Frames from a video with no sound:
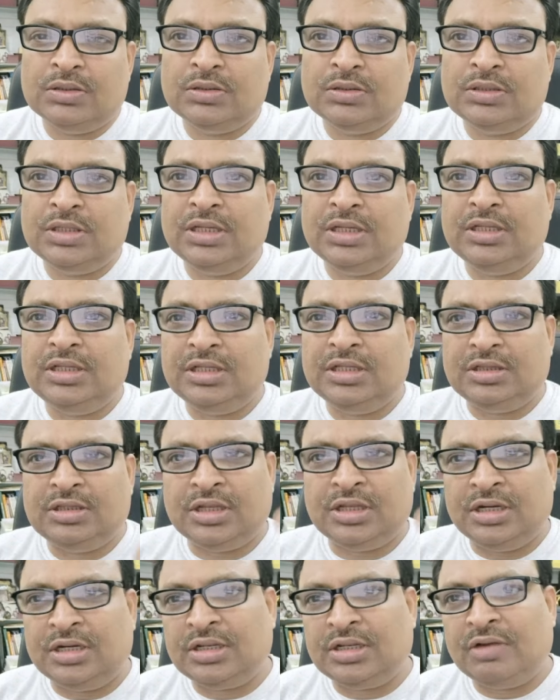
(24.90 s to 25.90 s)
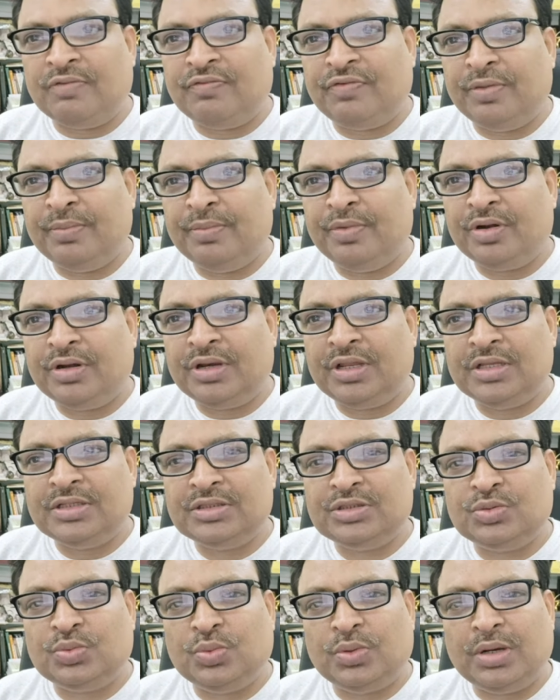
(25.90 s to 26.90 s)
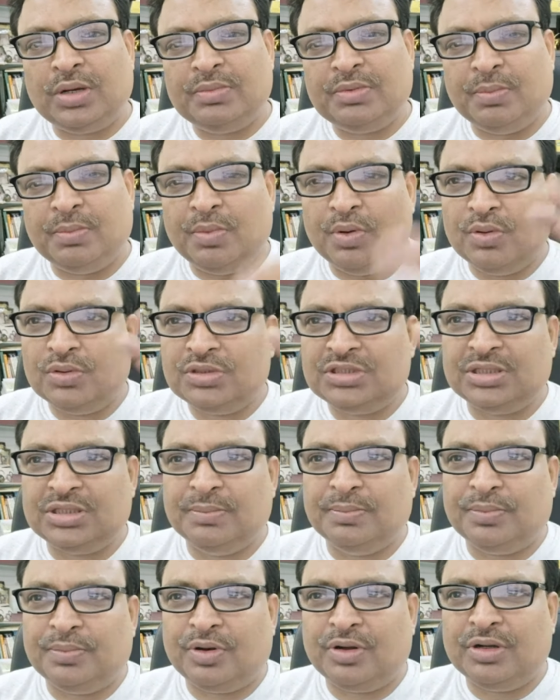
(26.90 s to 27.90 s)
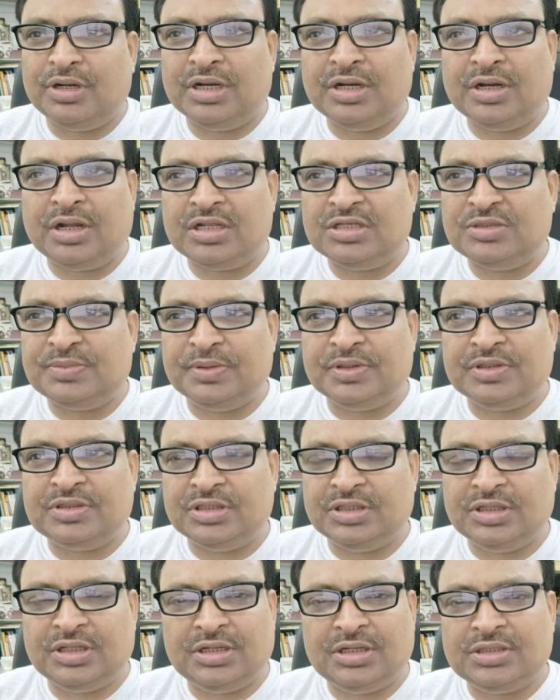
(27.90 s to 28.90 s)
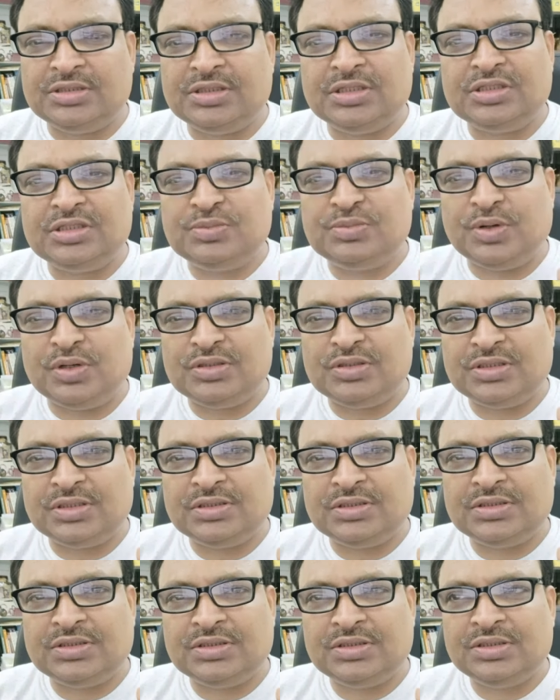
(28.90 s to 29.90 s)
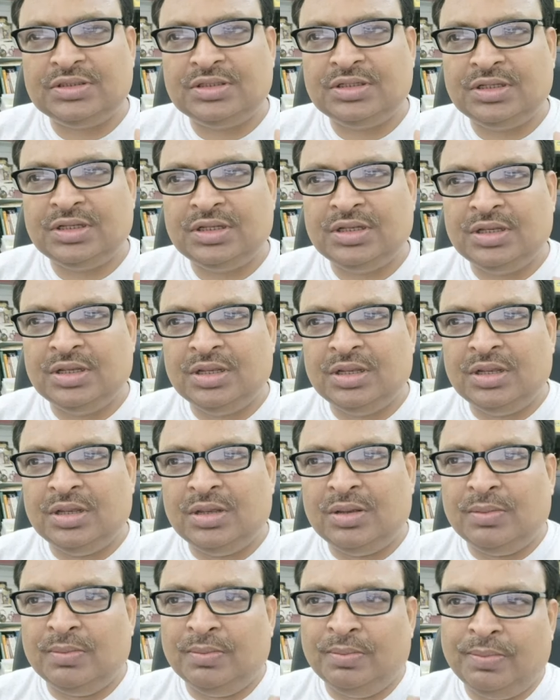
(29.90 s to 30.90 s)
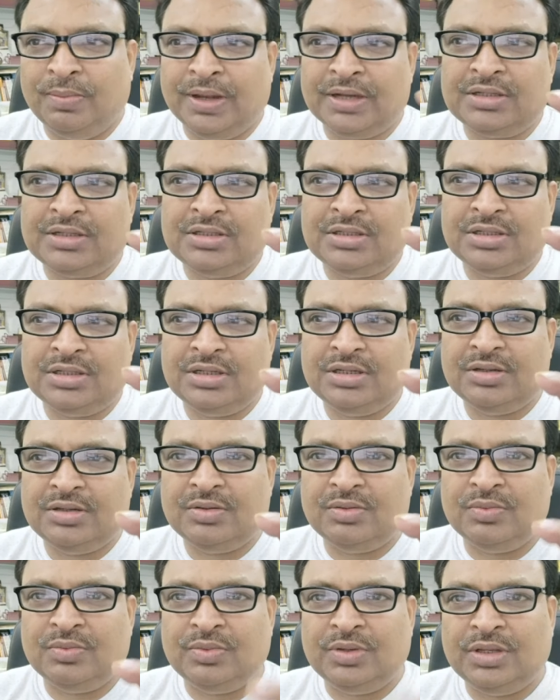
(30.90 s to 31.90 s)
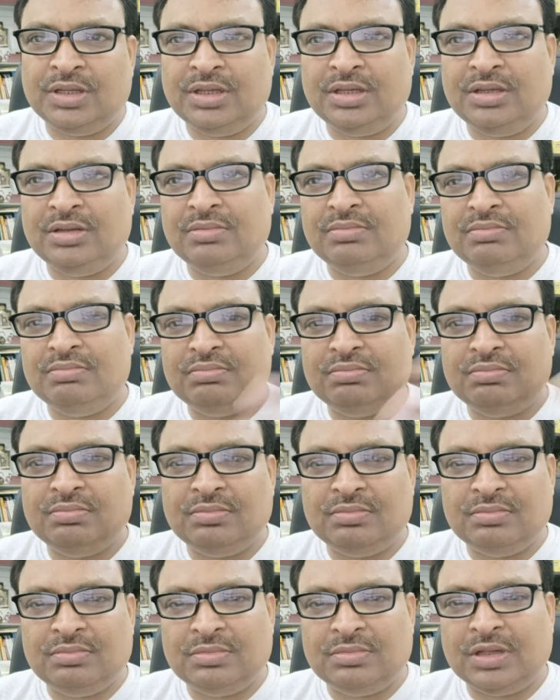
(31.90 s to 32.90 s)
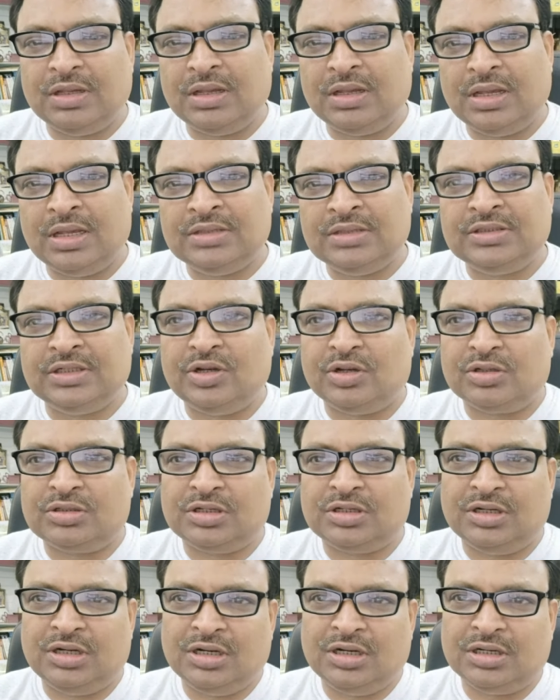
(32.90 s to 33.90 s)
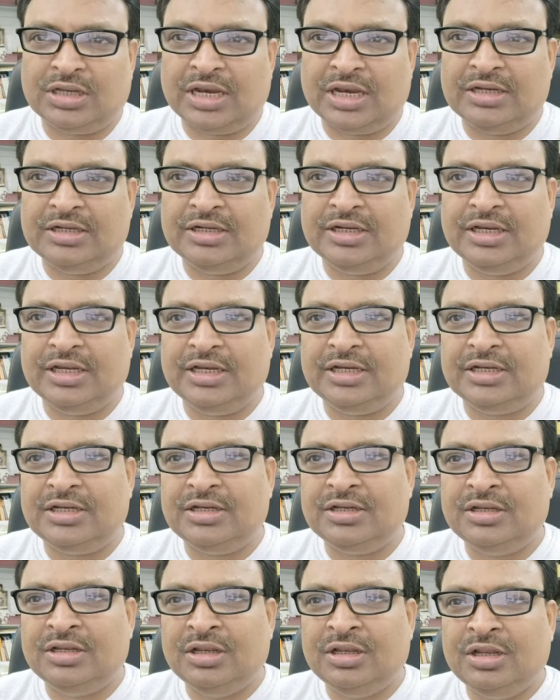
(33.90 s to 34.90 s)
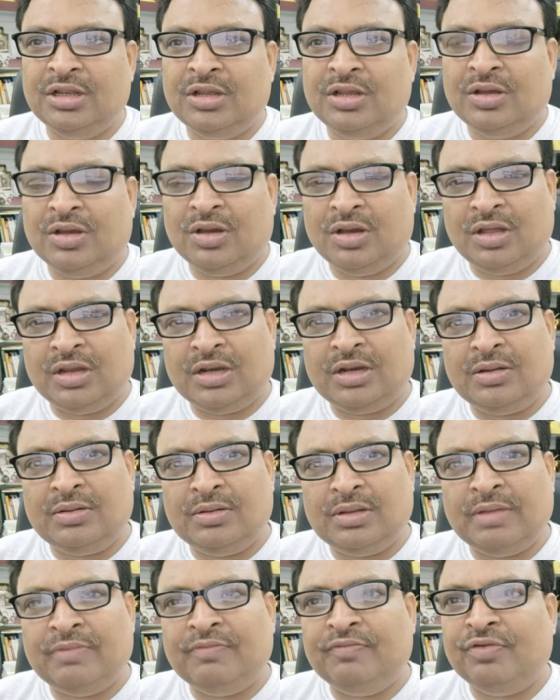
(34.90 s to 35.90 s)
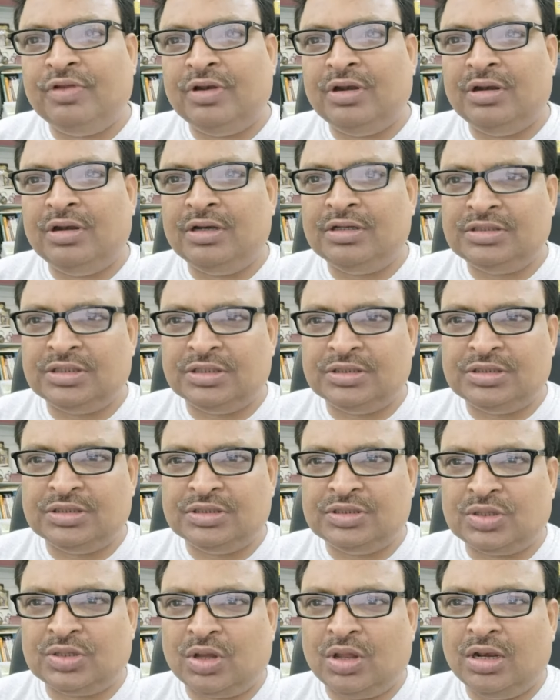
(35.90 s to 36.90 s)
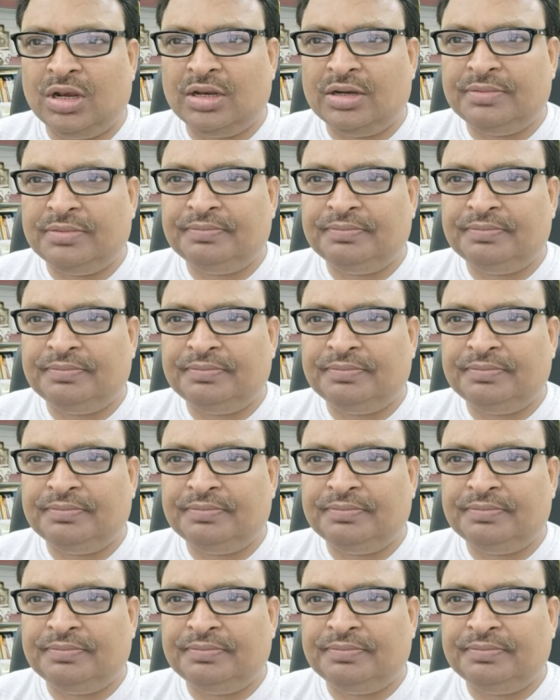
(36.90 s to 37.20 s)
See, the theoretical framework is one of the most important aspects in the research process. But we, as a doctoral candidate or a MPhil research scholar,